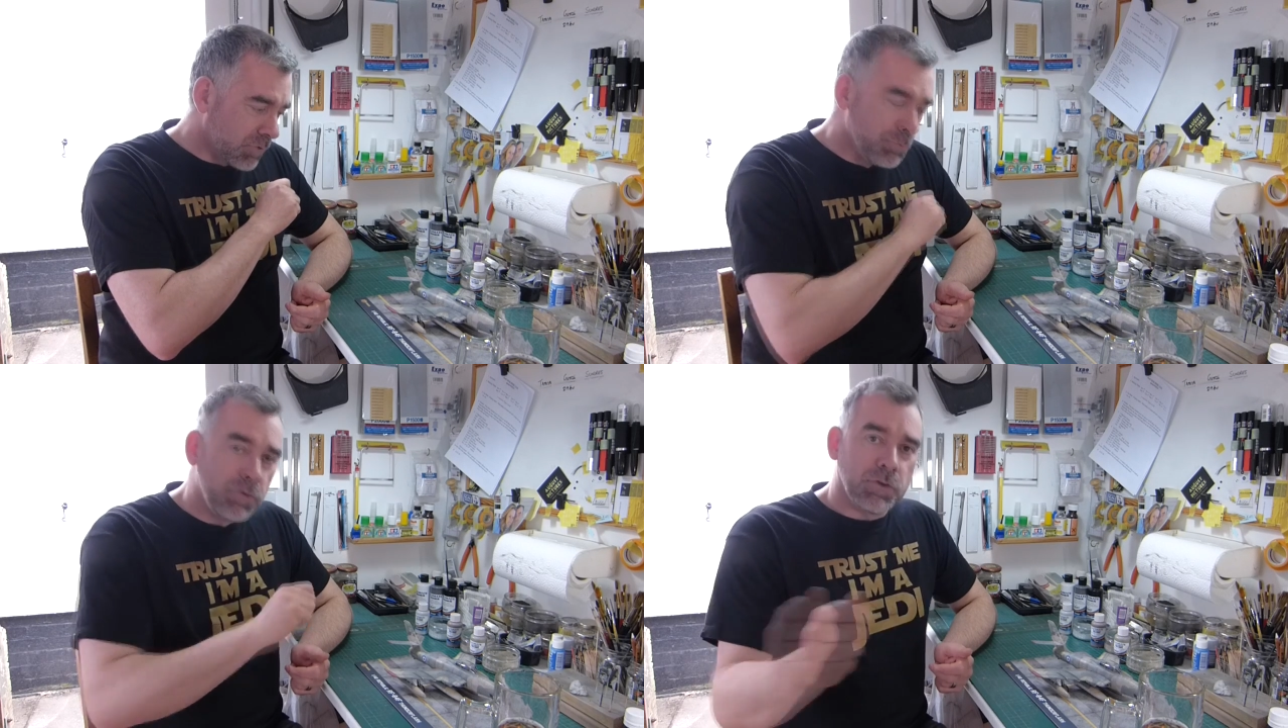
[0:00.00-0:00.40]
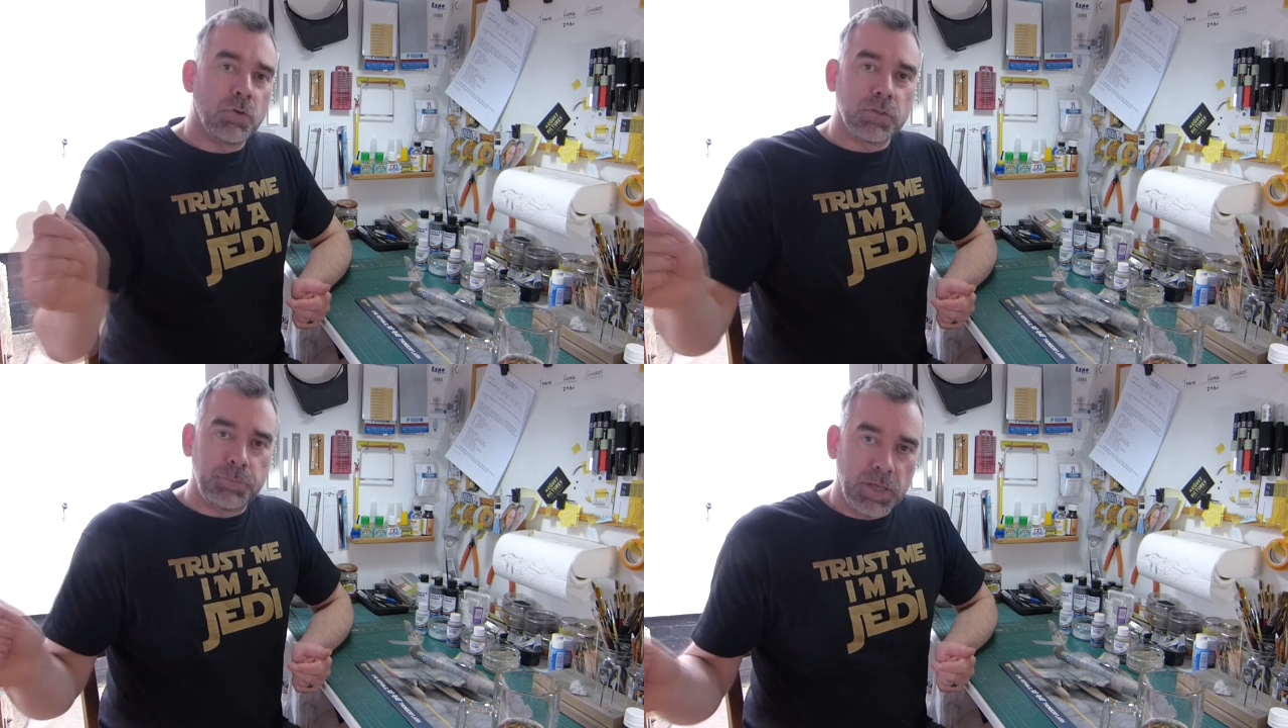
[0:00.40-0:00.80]
removing
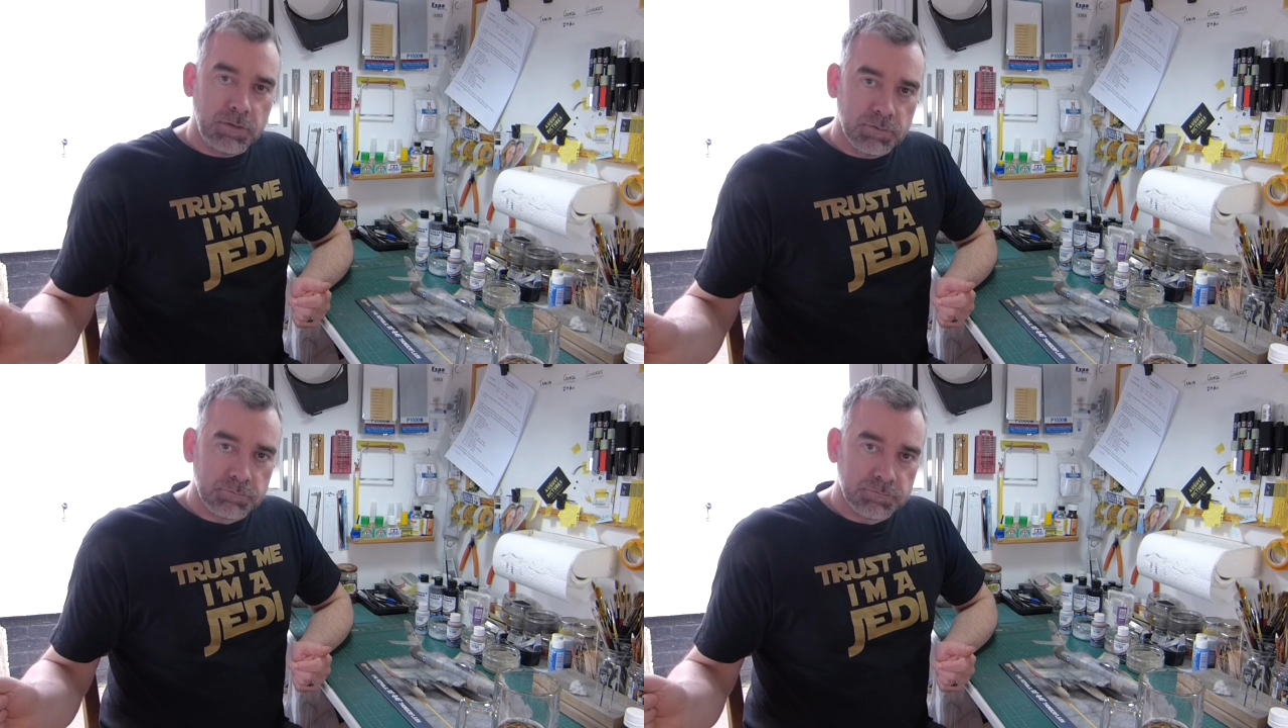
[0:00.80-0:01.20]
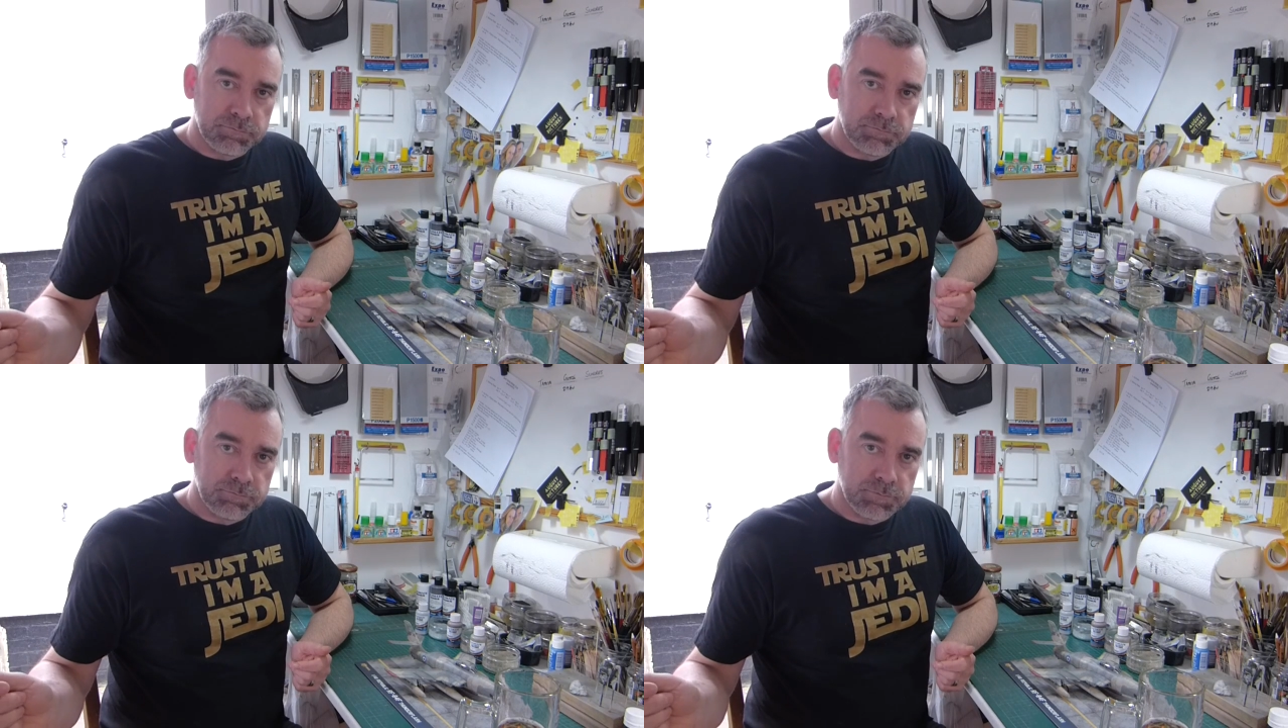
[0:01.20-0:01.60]
all the paint
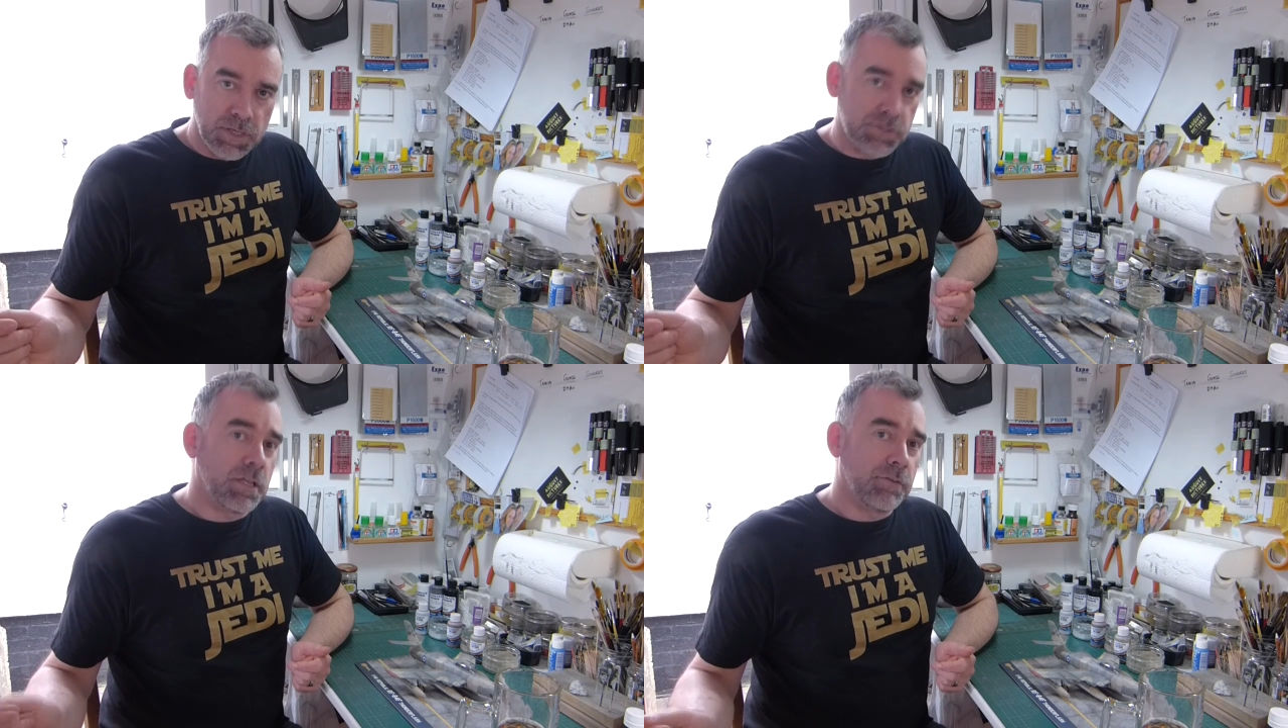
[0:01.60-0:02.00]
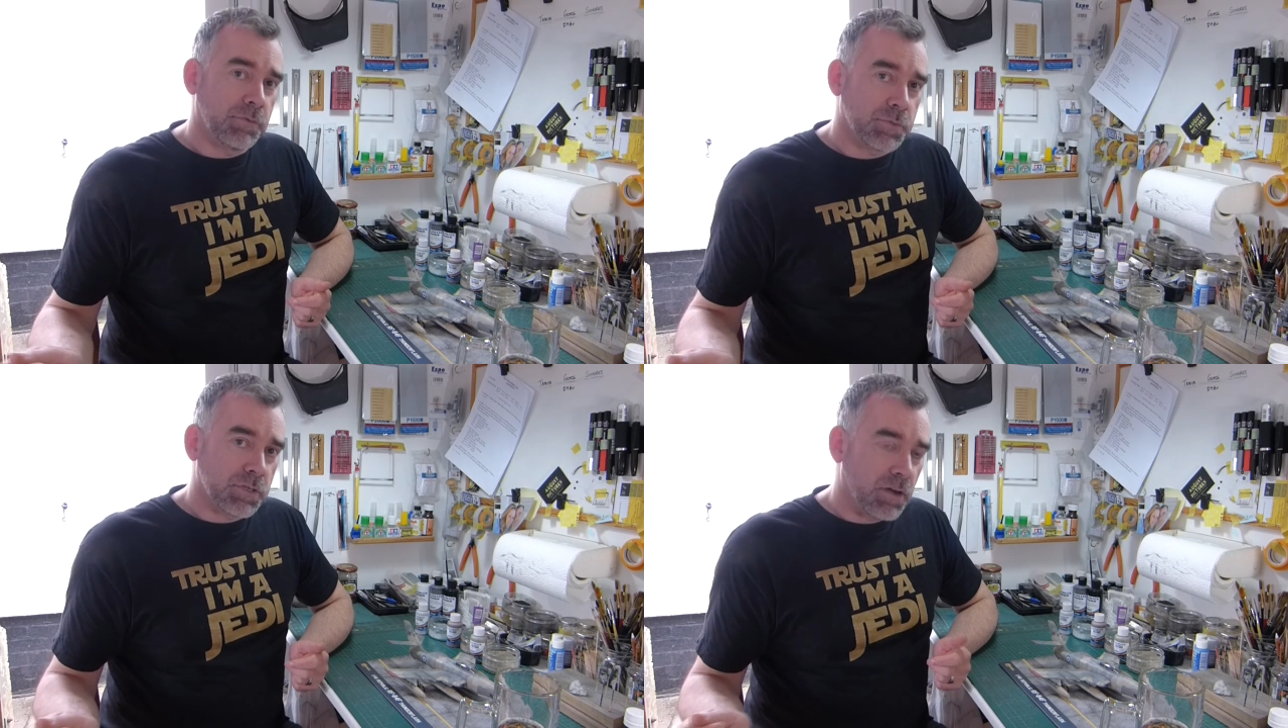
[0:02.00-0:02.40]
and starting
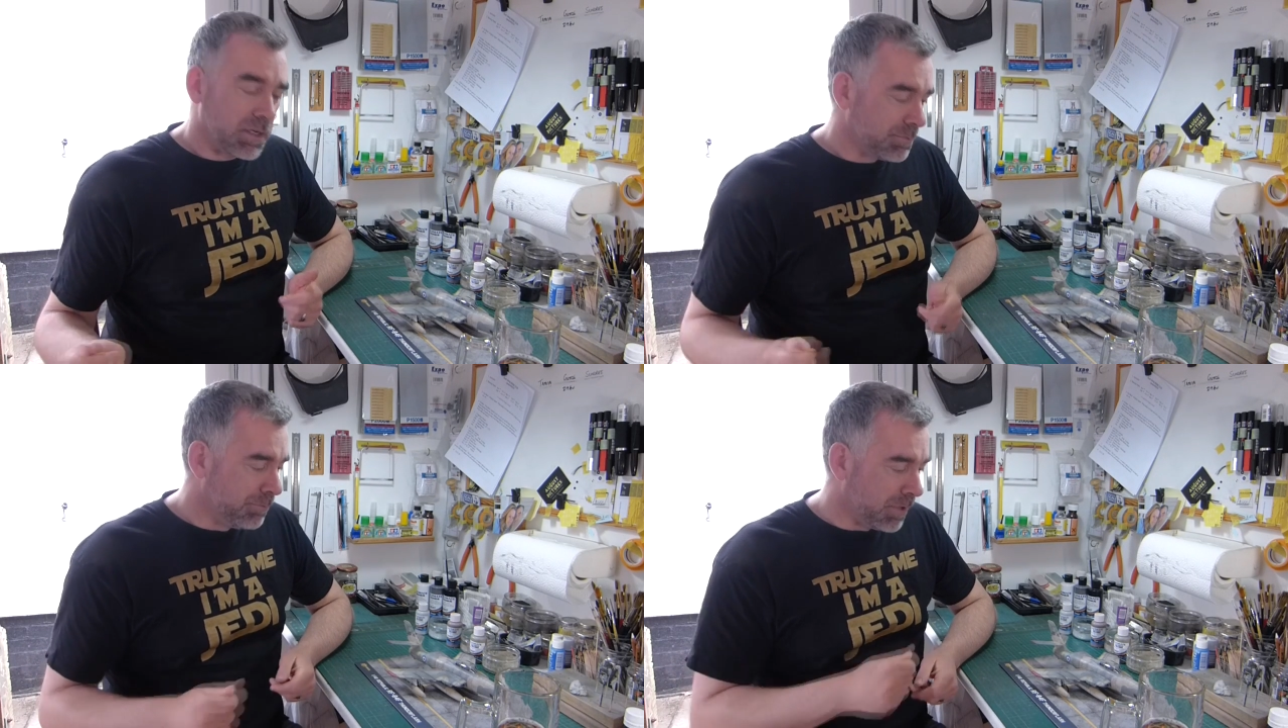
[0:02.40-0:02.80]
from scratch,